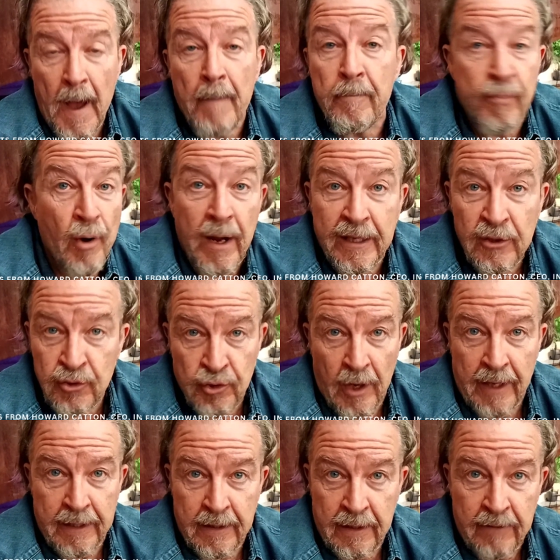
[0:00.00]
A brain
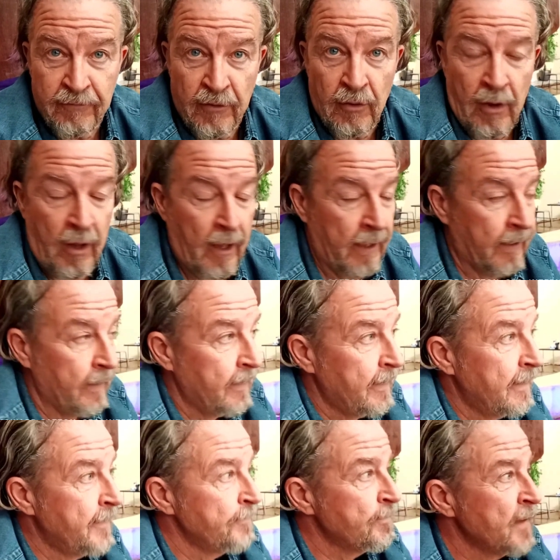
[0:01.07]
drain, if you
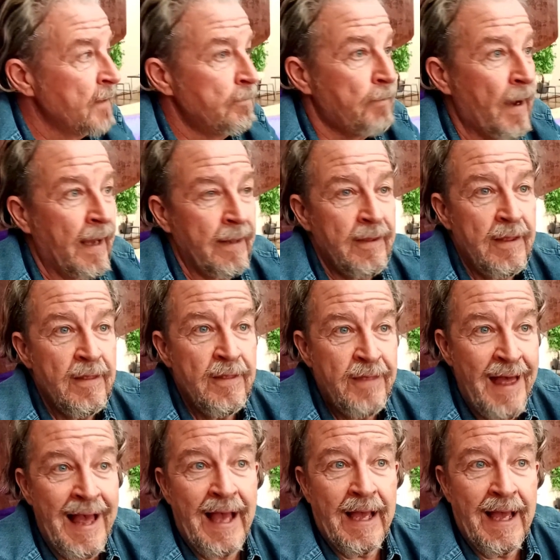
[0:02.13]
like. But
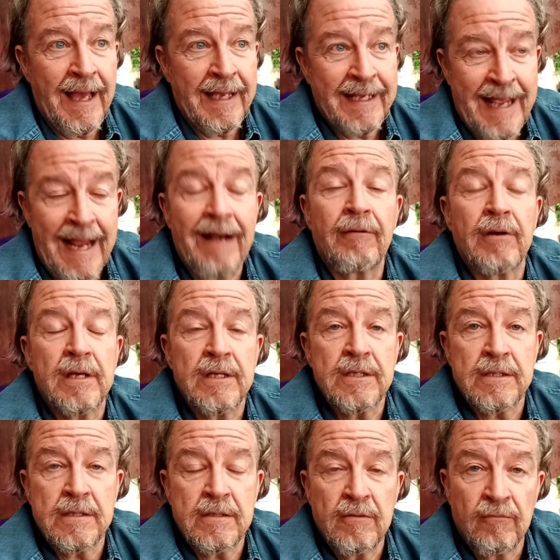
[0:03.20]
that
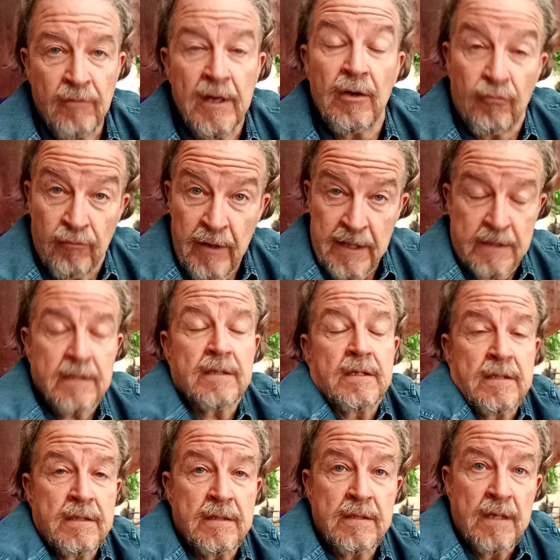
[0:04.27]
carries real
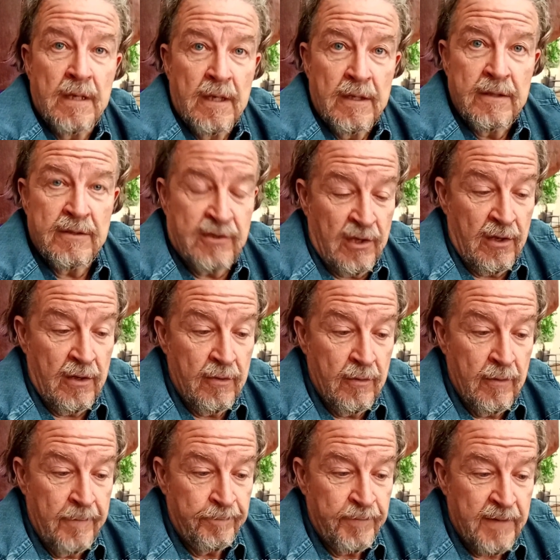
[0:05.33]
risks
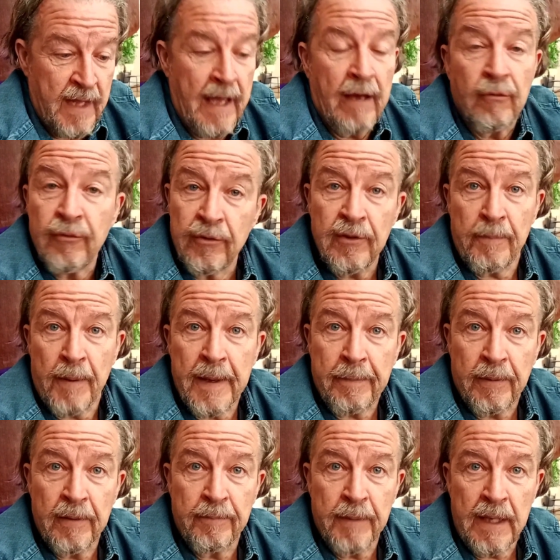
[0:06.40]
to the health of the
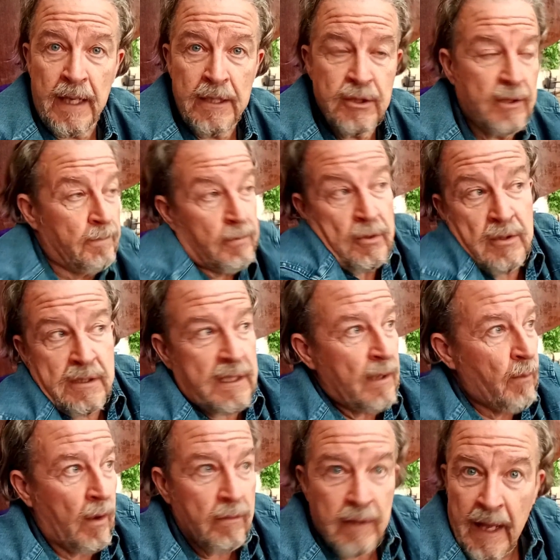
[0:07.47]
people of Malaysia because
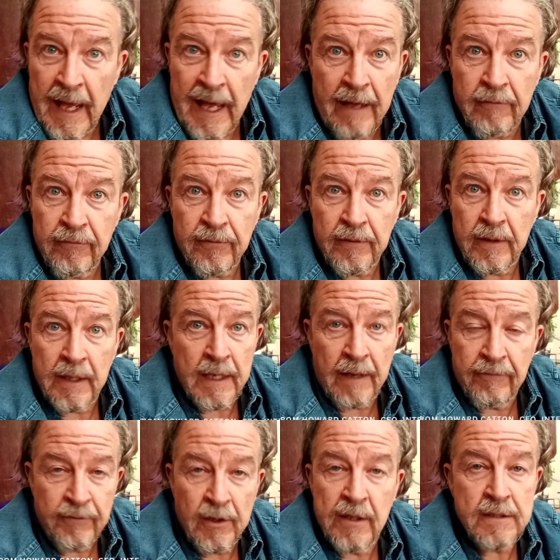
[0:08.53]
they won't have
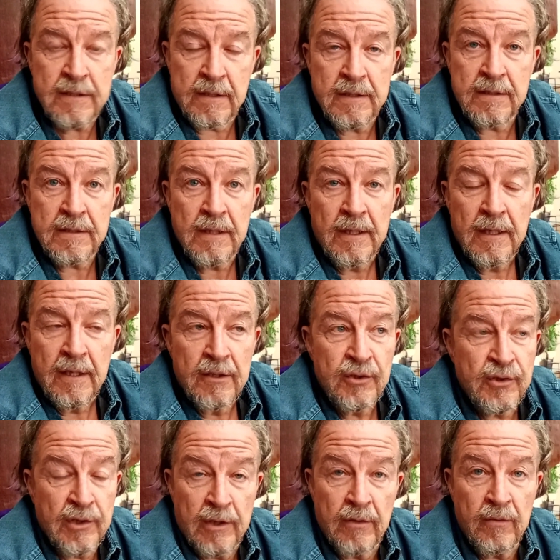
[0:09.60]
enough nurses
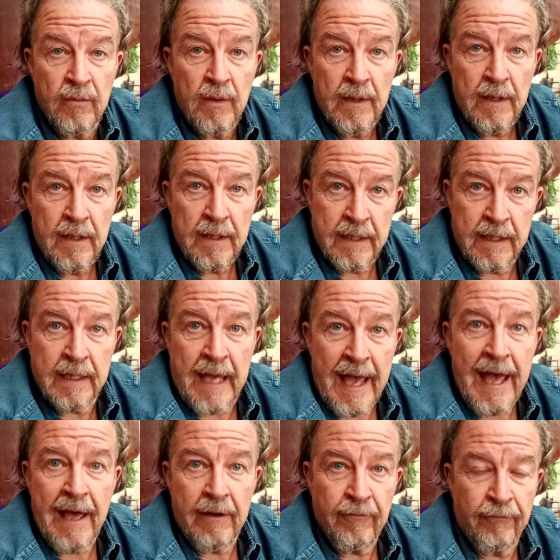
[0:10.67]
to
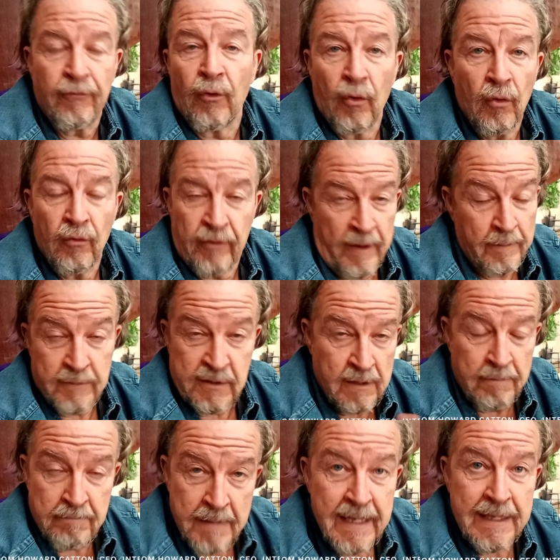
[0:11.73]
care for them,
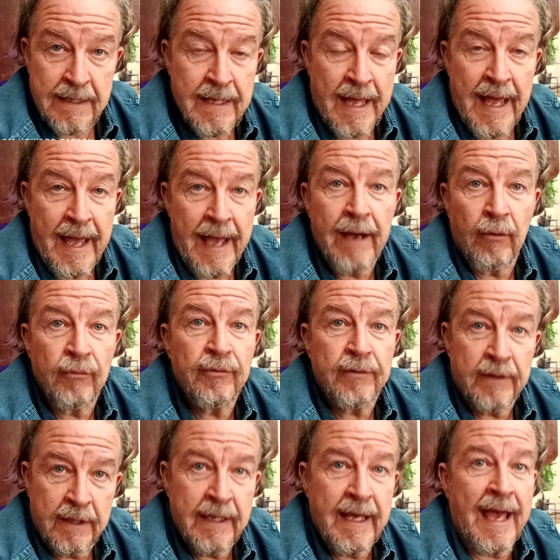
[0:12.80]
to meet their
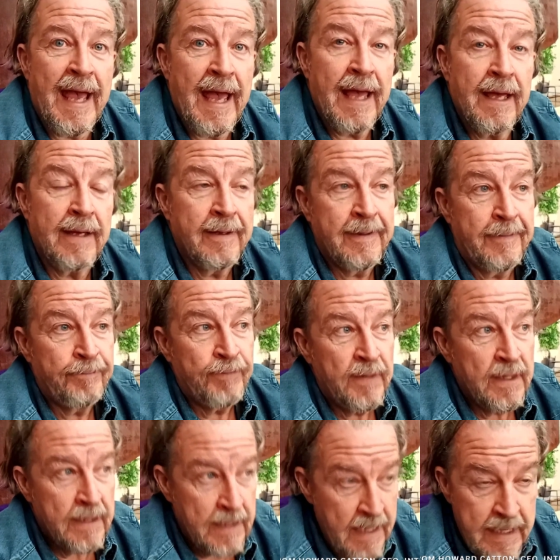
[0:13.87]
health care
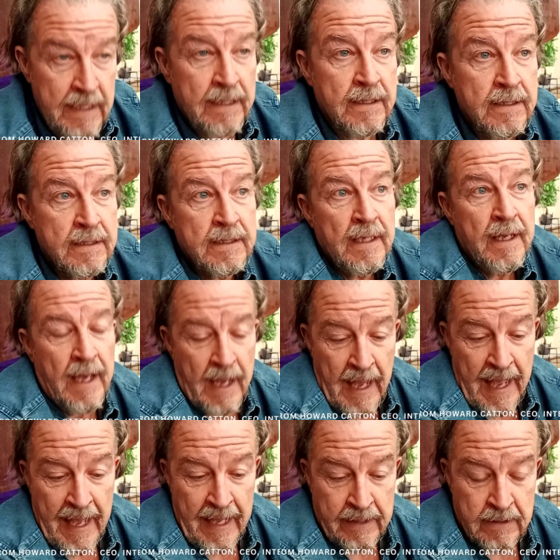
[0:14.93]
needs.
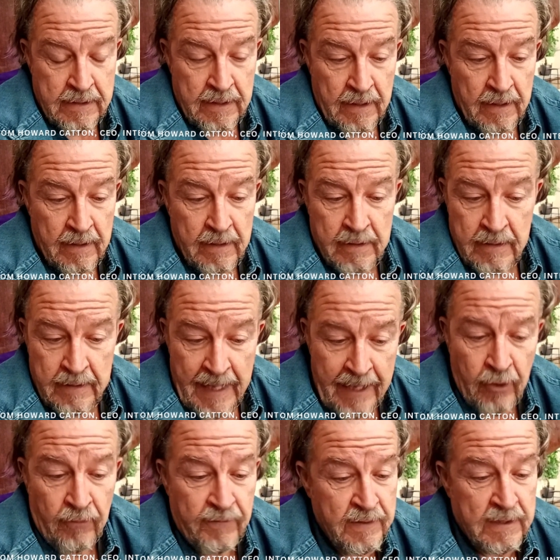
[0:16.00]
And
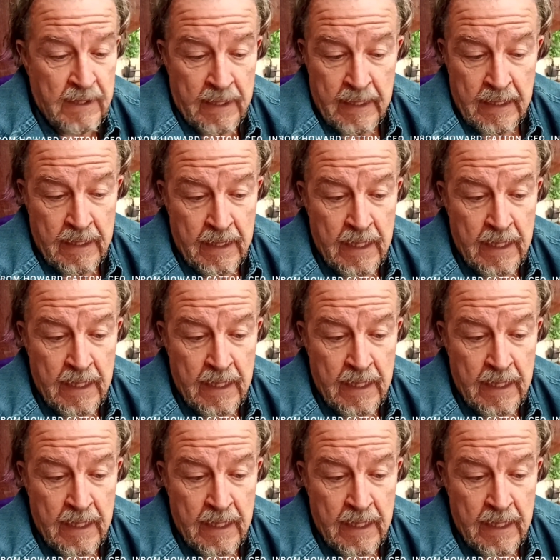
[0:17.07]
that obviously